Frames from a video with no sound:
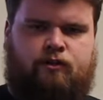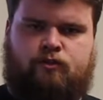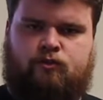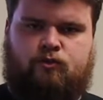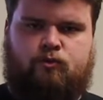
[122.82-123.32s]
going
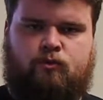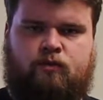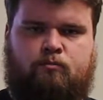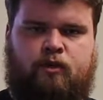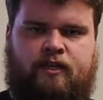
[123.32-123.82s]
to
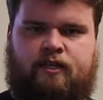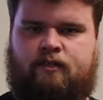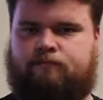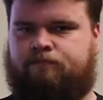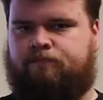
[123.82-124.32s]
put
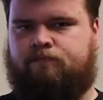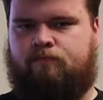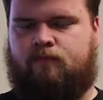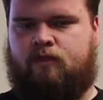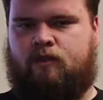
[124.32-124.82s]
in
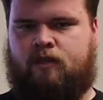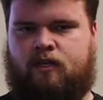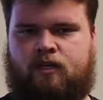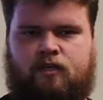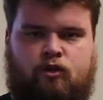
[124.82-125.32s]

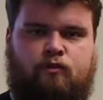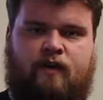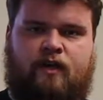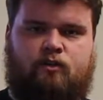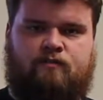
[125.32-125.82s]
the new
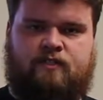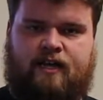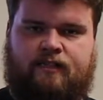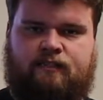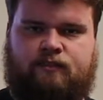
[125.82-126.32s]
value of
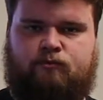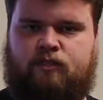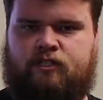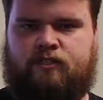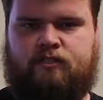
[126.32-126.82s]
status,
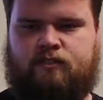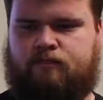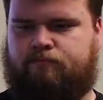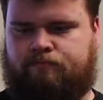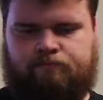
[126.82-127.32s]
which
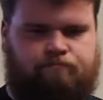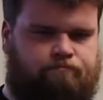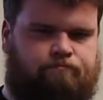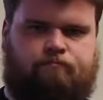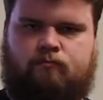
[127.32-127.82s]
is
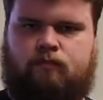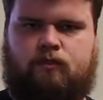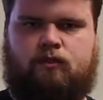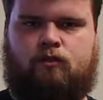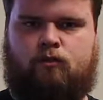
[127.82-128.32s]

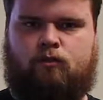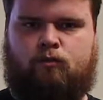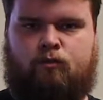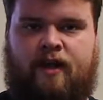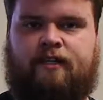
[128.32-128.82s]

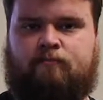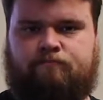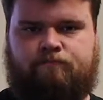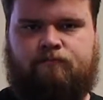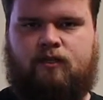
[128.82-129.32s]
ready.
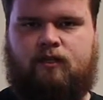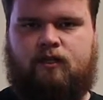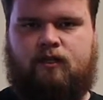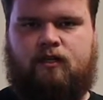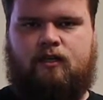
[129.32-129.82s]

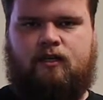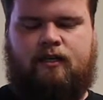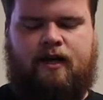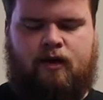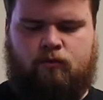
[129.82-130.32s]

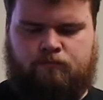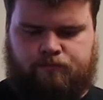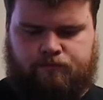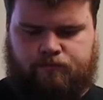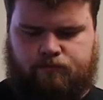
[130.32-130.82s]
Now,
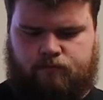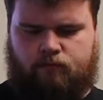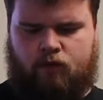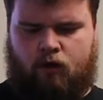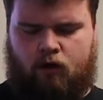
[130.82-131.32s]

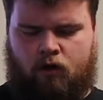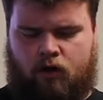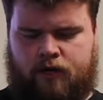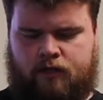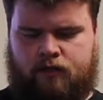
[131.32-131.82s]

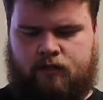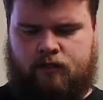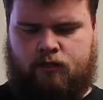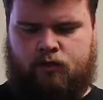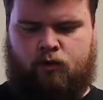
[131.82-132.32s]
on
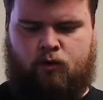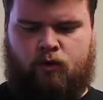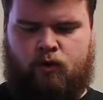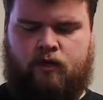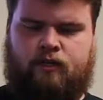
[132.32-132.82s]

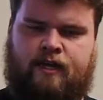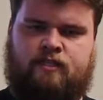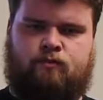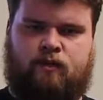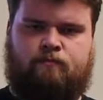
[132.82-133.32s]
your
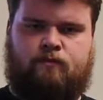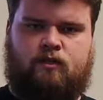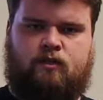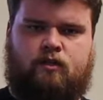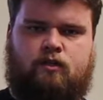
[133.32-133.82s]
next one,
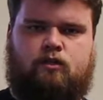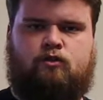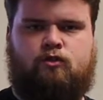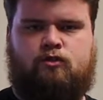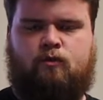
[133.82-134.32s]
you
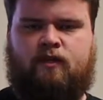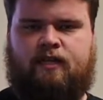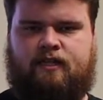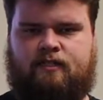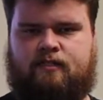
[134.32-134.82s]
choose the one
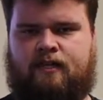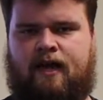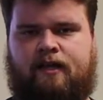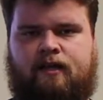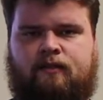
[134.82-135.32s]
that is
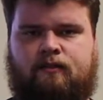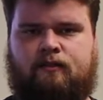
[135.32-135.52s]
data